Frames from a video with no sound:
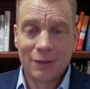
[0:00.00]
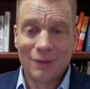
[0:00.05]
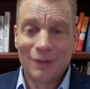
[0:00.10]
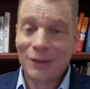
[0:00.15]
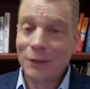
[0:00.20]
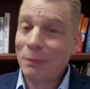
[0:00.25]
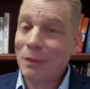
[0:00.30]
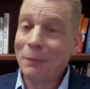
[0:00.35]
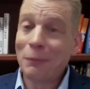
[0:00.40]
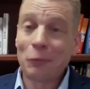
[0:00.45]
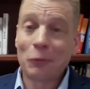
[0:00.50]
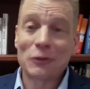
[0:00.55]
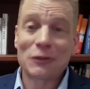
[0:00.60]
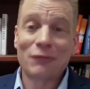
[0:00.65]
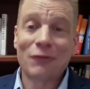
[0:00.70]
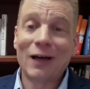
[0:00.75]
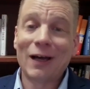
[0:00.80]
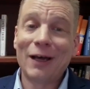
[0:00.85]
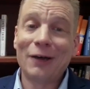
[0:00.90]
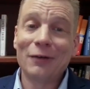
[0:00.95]
The paperwork was
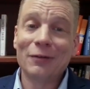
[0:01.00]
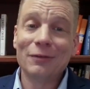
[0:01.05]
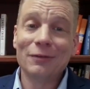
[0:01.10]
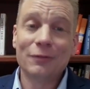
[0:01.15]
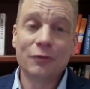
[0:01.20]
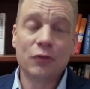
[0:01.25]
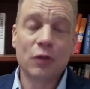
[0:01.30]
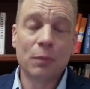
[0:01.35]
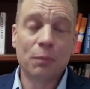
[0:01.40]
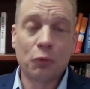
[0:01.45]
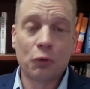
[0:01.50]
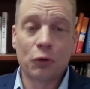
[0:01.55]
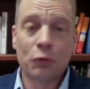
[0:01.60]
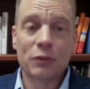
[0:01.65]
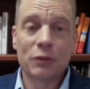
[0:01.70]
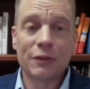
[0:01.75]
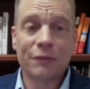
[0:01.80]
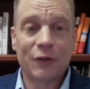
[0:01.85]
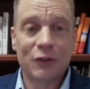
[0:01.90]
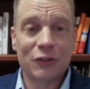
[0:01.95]
filed, the board
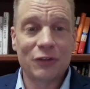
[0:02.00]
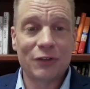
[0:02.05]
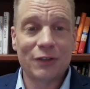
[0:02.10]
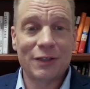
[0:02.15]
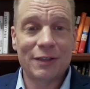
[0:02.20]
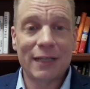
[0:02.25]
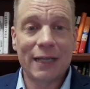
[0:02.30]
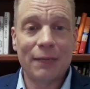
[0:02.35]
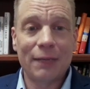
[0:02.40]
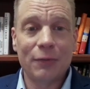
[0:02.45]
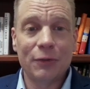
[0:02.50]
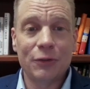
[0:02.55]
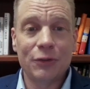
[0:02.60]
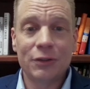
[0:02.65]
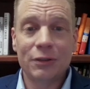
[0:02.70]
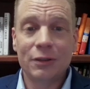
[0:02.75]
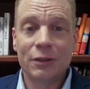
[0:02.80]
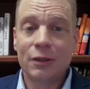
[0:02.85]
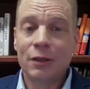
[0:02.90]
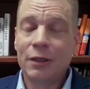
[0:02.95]
was officially
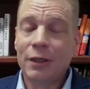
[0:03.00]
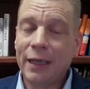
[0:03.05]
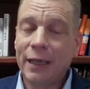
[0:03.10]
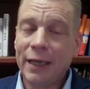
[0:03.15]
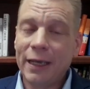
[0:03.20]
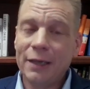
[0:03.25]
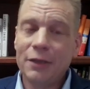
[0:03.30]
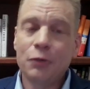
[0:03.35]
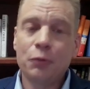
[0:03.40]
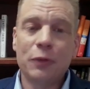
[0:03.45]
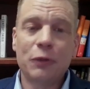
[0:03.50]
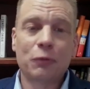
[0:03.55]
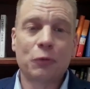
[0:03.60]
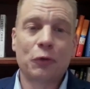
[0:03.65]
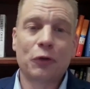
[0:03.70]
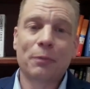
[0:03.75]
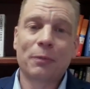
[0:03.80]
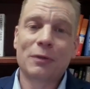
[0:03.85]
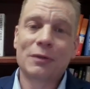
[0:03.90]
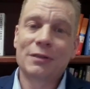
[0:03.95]
established, and we
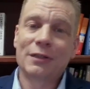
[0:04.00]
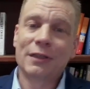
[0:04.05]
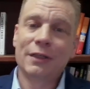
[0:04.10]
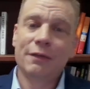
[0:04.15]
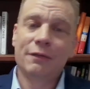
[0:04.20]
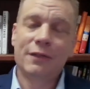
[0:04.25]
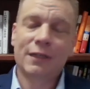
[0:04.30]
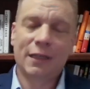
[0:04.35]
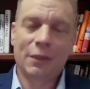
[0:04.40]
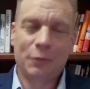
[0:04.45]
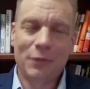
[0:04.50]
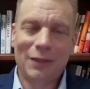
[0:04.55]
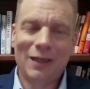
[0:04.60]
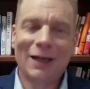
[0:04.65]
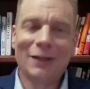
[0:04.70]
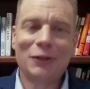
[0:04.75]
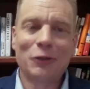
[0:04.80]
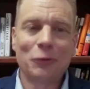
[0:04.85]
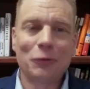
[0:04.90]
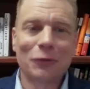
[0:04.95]
rolled up our sleeves and we
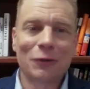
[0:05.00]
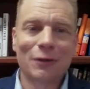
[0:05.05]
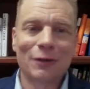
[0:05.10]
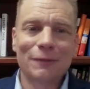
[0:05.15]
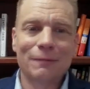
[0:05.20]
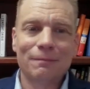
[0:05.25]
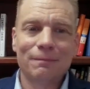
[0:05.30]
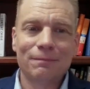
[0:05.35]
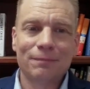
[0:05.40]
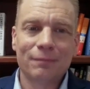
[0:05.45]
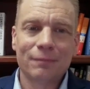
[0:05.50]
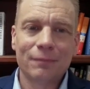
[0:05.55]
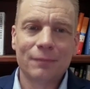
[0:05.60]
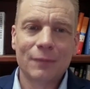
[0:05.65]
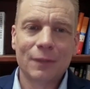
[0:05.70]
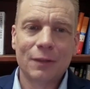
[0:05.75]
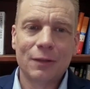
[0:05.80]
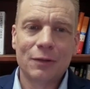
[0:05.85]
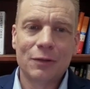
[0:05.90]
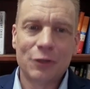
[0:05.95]
got to work.
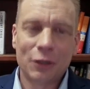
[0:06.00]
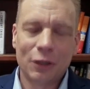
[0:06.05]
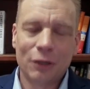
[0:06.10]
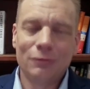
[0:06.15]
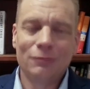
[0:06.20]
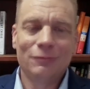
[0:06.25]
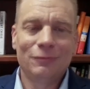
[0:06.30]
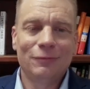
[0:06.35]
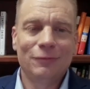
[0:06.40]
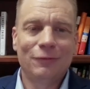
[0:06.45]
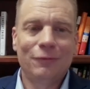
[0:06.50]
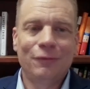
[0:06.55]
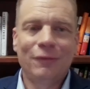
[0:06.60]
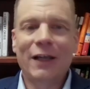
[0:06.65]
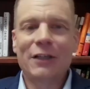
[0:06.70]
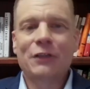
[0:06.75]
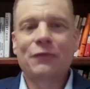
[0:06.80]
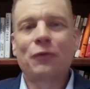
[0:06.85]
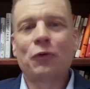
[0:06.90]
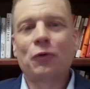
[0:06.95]
So,
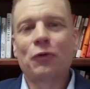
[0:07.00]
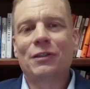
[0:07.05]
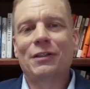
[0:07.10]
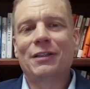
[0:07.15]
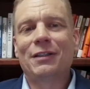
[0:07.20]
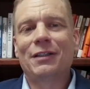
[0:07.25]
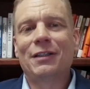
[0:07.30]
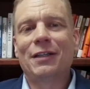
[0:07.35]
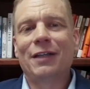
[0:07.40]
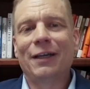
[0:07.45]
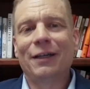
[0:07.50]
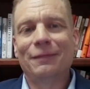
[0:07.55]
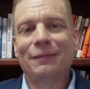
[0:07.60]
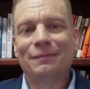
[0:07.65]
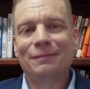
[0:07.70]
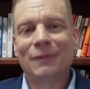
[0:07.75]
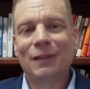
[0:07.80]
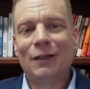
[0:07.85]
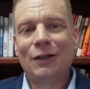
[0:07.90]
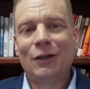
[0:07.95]
fast forward to today.
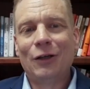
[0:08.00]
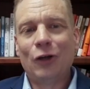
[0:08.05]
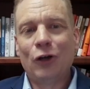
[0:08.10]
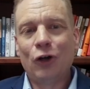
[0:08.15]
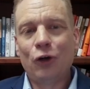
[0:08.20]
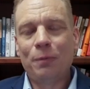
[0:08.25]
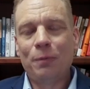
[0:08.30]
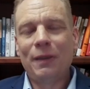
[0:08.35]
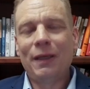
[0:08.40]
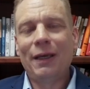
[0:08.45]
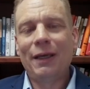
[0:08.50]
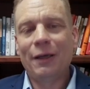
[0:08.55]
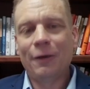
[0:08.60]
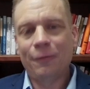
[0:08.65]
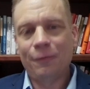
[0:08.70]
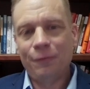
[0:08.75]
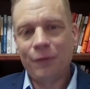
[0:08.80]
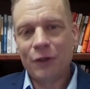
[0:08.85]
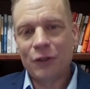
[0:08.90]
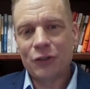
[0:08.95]
OPA
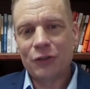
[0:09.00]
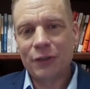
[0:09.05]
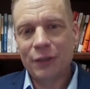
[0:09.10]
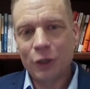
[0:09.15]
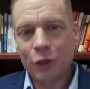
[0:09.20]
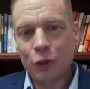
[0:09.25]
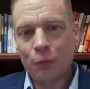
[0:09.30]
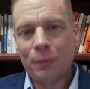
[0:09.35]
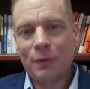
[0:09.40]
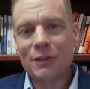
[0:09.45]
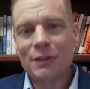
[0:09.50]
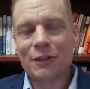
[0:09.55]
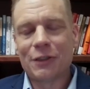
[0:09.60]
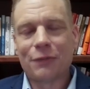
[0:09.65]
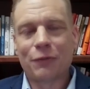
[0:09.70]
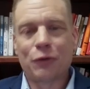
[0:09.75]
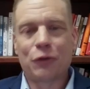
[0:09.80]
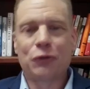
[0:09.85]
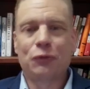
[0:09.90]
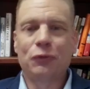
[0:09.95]
officially opens its
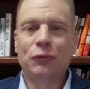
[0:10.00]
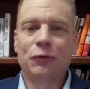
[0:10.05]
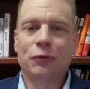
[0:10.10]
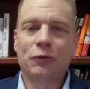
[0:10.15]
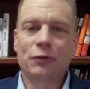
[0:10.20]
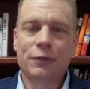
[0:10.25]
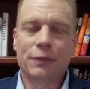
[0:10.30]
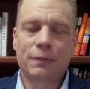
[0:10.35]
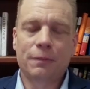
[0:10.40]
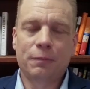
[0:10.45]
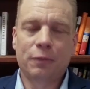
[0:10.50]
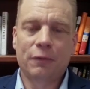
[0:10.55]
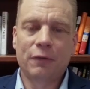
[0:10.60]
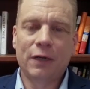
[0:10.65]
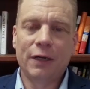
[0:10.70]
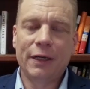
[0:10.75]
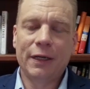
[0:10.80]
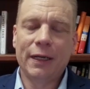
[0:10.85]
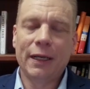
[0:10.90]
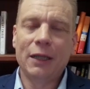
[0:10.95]
virtual doors,
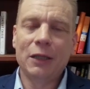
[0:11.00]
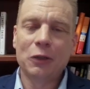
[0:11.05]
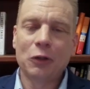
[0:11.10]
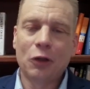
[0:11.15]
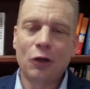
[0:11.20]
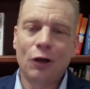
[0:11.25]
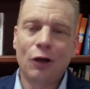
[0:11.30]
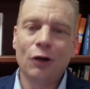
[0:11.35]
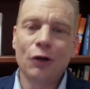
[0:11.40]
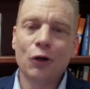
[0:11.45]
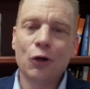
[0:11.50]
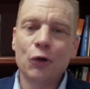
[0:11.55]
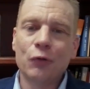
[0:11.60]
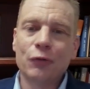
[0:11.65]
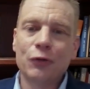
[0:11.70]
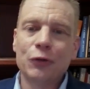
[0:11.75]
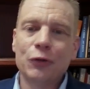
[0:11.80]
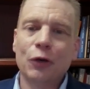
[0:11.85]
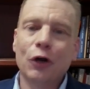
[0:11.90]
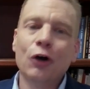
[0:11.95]
providing a long
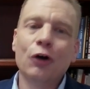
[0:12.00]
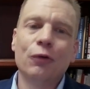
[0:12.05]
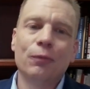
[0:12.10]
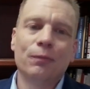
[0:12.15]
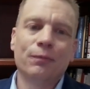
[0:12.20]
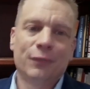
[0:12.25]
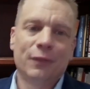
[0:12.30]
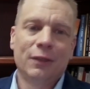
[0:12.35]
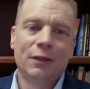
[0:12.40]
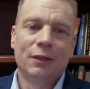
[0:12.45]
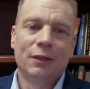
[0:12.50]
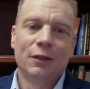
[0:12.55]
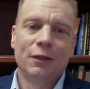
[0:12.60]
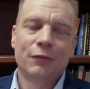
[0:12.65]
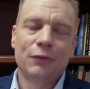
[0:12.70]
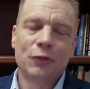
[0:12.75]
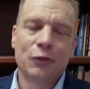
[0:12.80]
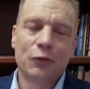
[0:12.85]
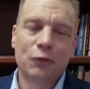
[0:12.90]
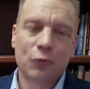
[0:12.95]
overdue home
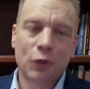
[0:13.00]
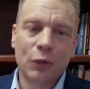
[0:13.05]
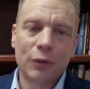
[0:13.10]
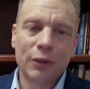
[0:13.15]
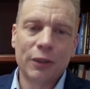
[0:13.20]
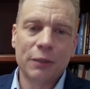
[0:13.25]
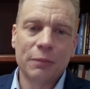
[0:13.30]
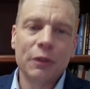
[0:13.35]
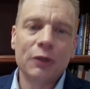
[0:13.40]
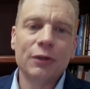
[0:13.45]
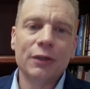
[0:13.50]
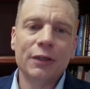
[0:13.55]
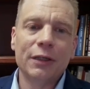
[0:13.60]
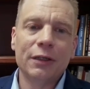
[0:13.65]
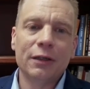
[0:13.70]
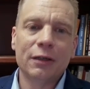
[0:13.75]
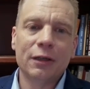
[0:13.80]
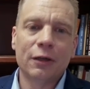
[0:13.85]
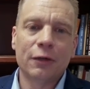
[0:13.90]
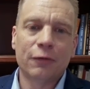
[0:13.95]
for the growing community
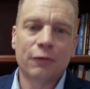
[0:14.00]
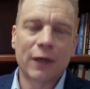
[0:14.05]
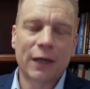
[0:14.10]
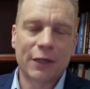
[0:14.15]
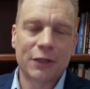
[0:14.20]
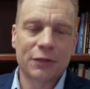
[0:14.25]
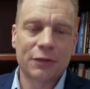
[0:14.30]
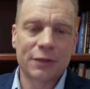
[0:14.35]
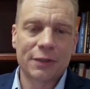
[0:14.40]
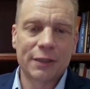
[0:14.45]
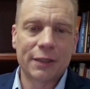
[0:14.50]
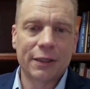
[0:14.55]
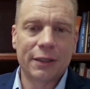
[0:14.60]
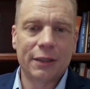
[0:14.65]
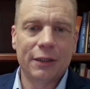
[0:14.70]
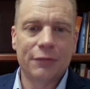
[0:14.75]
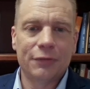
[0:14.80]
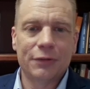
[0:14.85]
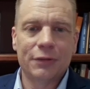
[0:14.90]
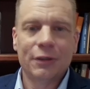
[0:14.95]
of fractional
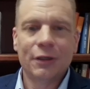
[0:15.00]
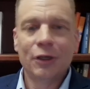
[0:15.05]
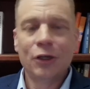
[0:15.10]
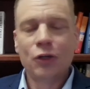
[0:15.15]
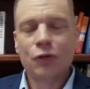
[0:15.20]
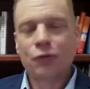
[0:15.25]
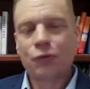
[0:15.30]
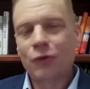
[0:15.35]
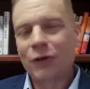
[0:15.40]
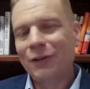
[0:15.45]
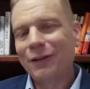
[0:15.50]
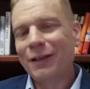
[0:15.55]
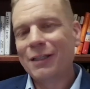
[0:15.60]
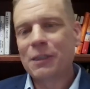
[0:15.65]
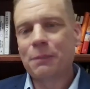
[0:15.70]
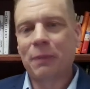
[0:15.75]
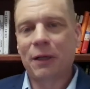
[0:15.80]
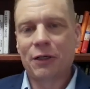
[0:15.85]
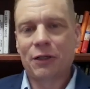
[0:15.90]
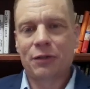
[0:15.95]
executives, freelance
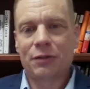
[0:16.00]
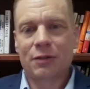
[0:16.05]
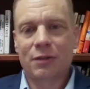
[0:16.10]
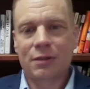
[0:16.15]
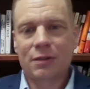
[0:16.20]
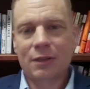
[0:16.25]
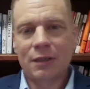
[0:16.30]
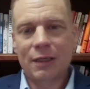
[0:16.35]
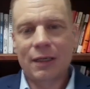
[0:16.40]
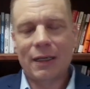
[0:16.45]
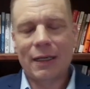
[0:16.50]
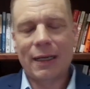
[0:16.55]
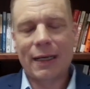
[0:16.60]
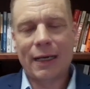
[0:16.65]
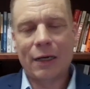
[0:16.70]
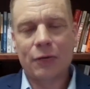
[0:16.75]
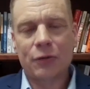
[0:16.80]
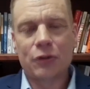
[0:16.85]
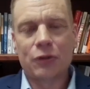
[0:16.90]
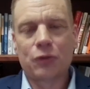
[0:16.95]
specialists, and
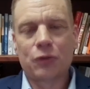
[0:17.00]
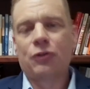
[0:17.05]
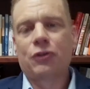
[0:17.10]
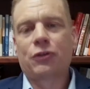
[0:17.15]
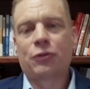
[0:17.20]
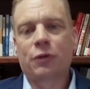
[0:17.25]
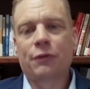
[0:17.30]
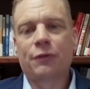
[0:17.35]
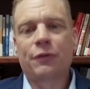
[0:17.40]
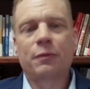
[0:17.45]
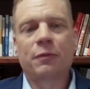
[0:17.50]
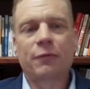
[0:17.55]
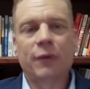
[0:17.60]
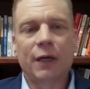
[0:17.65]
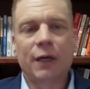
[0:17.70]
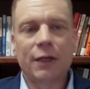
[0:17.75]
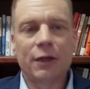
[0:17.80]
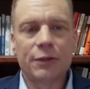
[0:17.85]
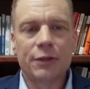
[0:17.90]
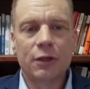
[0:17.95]
outsourced service
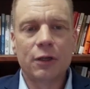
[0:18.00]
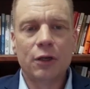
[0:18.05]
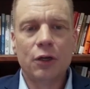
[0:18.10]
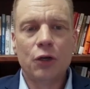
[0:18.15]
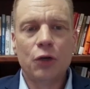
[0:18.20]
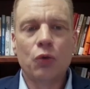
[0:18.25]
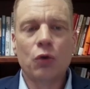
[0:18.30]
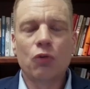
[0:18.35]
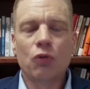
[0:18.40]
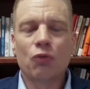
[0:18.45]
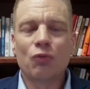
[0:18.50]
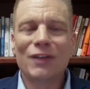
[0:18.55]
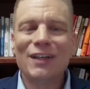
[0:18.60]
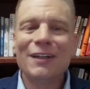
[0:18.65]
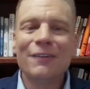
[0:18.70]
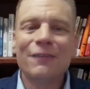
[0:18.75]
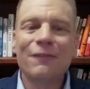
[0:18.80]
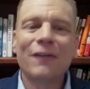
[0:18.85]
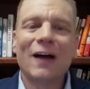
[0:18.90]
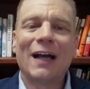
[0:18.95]
providers who are
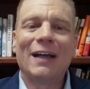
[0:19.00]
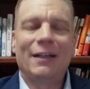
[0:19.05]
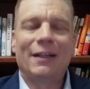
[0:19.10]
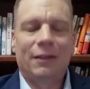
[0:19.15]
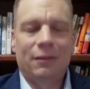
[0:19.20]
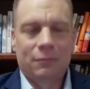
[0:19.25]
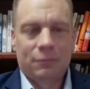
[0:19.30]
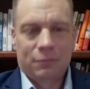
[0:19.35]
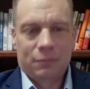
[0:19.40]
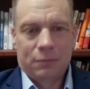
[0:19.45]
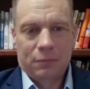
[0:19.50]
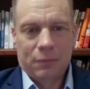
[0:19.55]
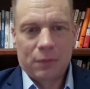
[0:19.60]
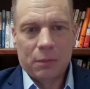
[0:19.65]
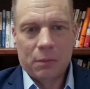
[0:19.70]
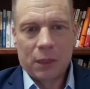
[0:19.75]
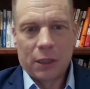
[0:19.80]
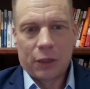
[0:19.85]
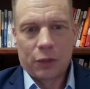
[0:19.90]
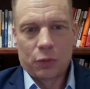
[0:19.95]
redefining the
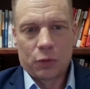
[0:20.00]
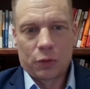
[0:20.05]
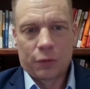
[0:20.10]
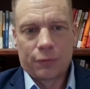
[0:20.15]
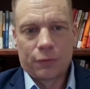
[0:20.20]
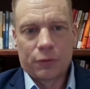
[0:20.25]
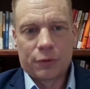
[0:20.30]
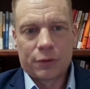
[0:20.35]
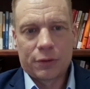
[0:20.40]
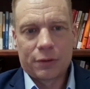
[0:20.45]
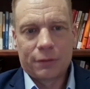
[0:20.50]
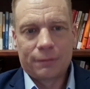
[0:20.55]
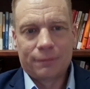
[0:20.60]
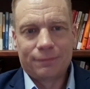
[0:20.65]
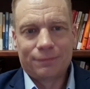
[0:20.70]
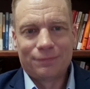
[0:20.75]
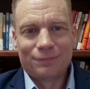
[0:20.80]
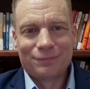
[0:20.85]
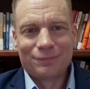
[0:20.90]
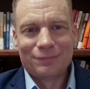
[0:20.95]
modern workforce.
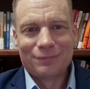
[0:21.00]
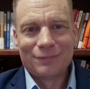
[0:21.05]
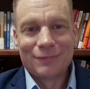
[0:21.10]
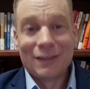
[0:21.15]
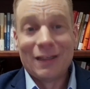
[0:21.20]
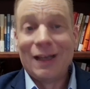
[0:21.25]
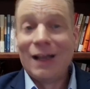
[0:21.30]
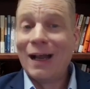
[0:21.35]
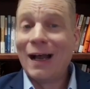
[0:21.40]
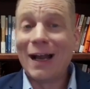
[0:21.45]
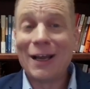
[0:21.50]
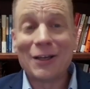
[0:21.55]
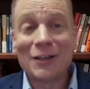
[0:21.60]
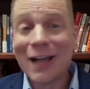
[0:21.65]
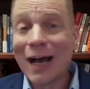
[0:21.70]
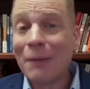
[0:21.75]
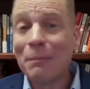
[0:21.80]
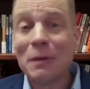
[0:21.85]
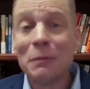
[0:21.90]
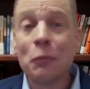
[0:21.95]
I could
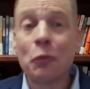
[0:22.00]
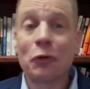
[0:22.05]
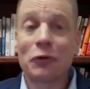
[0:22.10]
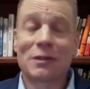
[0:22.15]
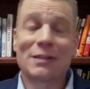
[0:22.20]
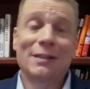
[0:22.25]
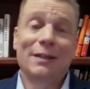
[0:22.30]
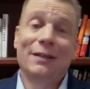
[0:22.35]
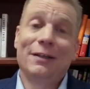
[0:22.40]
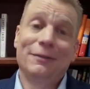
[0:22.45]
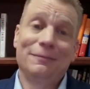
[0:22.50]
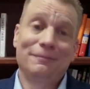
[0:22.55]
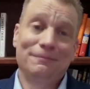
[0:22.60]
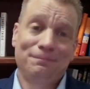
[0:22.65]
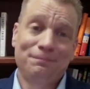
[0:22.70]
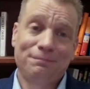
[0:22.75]
not be more excited.